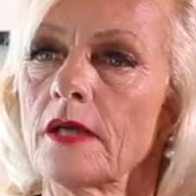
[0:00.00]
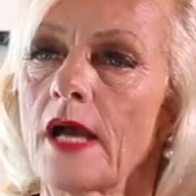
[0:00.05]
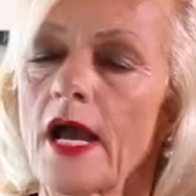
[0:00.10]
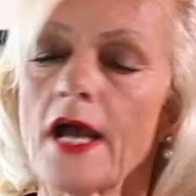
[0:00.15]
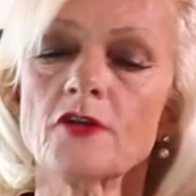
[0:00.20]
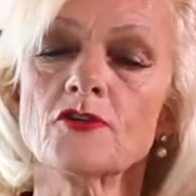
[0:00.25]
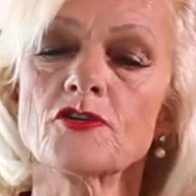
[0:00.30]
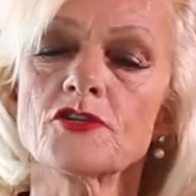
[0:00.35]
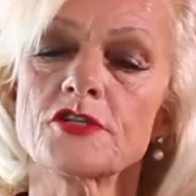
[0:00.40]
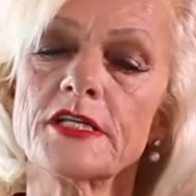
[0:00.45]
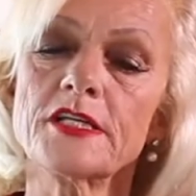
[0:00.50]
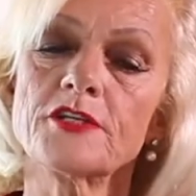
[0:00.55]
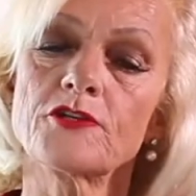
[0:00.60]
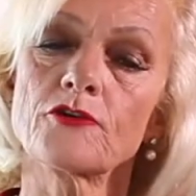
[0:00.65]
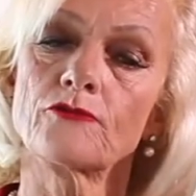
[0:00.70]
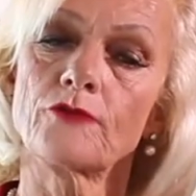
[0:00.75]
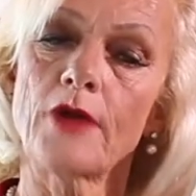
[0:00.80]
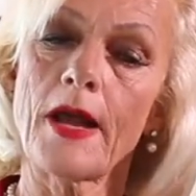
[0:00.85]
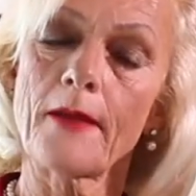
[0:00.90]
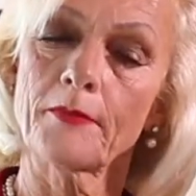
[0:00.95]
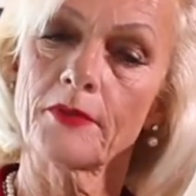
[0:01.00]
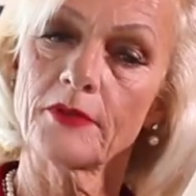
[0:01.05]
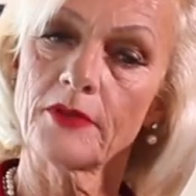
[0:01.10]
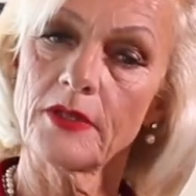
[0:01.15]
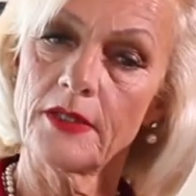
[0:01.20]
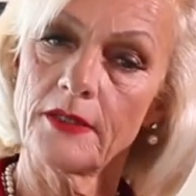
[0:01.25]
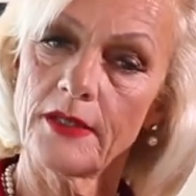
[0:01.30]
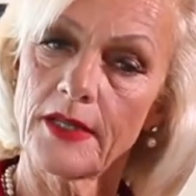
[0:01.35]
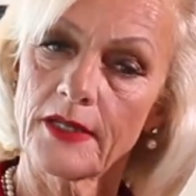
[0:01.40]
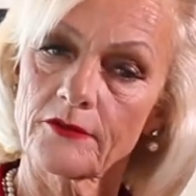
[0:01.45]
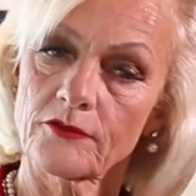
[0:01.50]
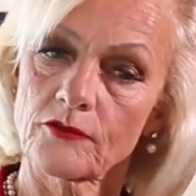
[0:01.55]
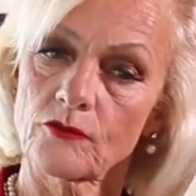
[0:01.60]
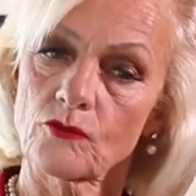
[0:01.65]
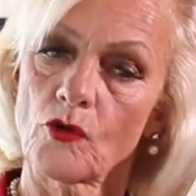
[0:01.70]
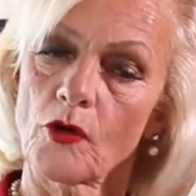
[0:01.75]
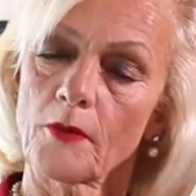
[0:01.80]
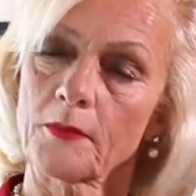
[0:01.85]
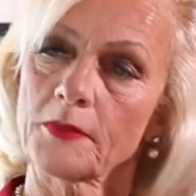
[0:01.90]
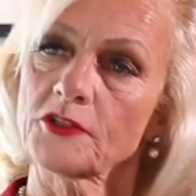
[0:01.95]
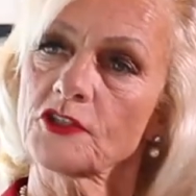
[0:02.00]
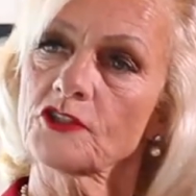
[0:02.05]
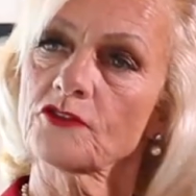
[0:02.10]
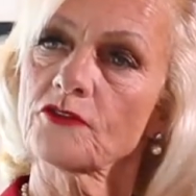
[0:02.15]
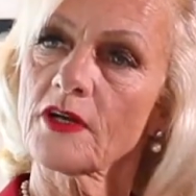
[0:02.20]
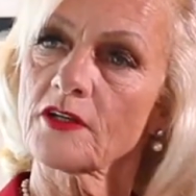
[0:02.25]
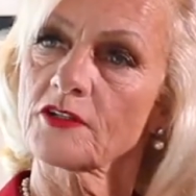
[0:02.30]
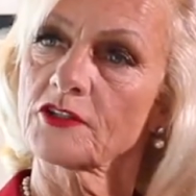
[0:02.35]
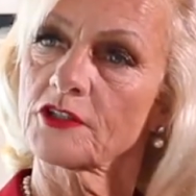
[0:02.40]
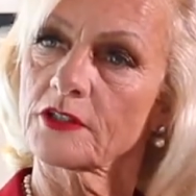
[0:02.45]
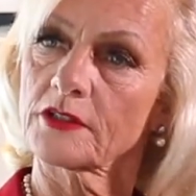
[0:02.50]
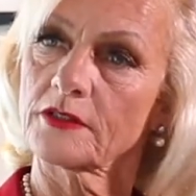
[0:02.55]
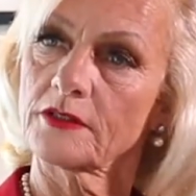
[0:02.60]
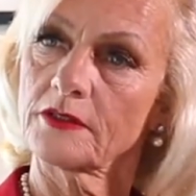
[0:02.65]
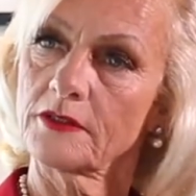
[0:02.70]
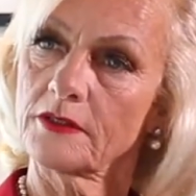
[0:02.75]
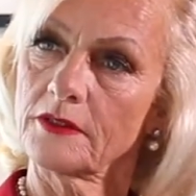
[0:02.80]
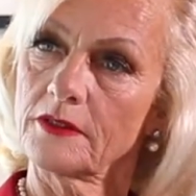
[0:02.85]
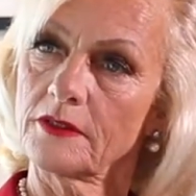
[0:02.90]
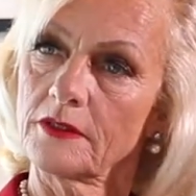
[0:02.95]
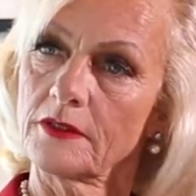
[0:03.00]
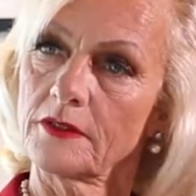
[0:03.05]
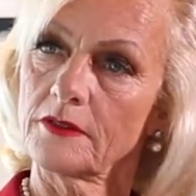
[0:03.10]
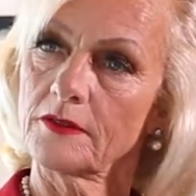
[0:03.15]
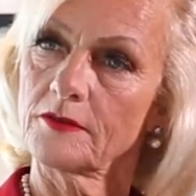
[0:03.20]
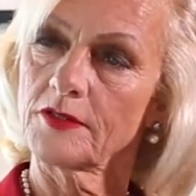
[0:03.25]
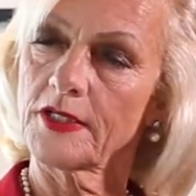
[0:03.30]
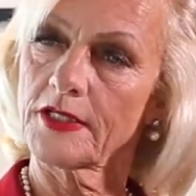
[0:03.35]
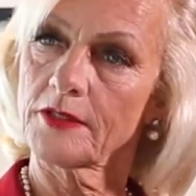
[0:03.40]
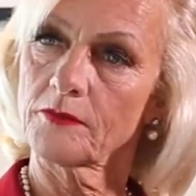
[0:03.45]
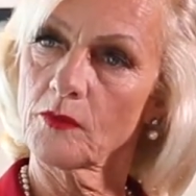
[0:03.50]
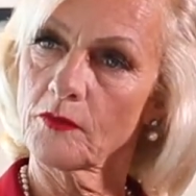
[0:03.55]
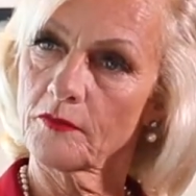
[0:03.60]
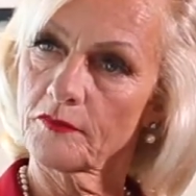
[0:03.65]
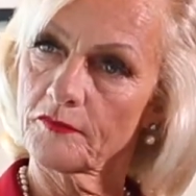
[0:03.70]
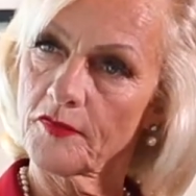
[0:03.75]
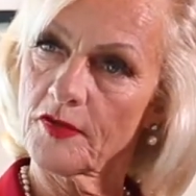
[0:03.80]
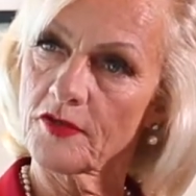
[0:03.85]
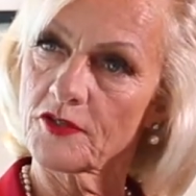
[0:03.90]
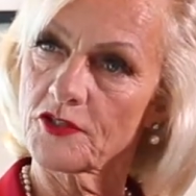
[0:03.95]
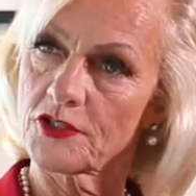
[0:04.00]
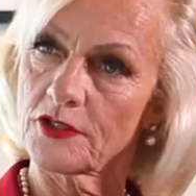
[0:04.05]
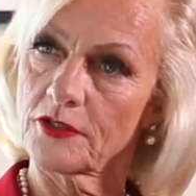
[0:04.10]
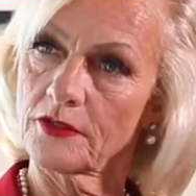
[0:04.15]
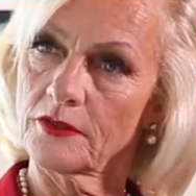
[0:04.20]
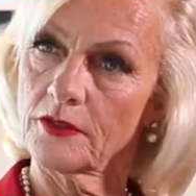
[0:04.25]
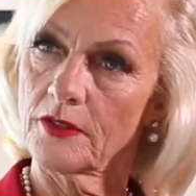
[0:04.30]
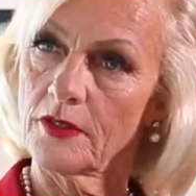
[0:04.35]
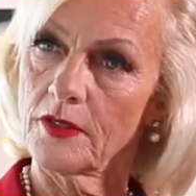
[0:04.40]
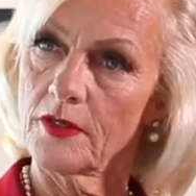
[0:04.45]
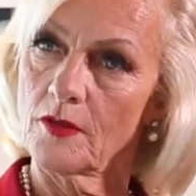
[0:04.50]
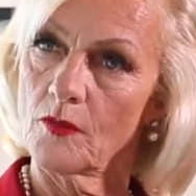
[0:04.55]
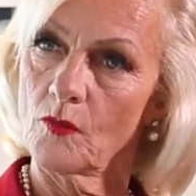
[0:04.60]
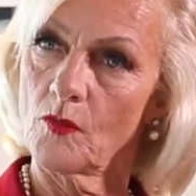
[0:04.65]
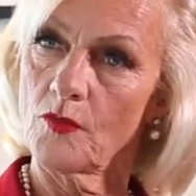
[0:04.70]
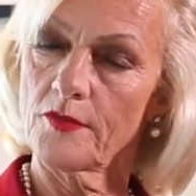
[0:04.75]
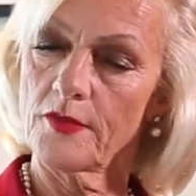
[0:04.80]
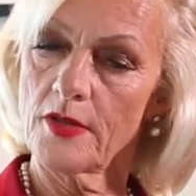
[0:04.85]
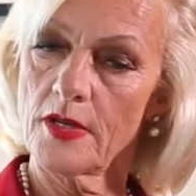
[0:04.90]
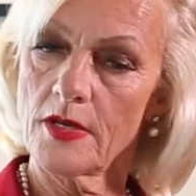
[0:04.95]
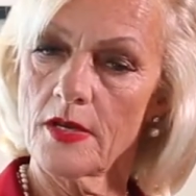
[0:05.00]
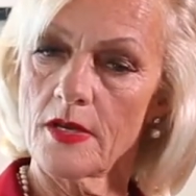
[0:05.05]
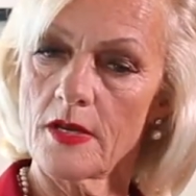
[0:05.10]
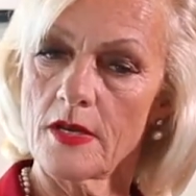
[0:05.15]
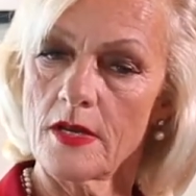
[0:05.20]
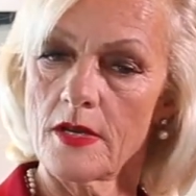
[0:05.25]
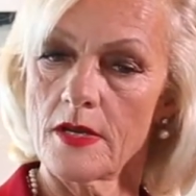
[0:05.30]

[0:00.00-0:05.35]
I just need to wrap it in that corporate structure that it will function within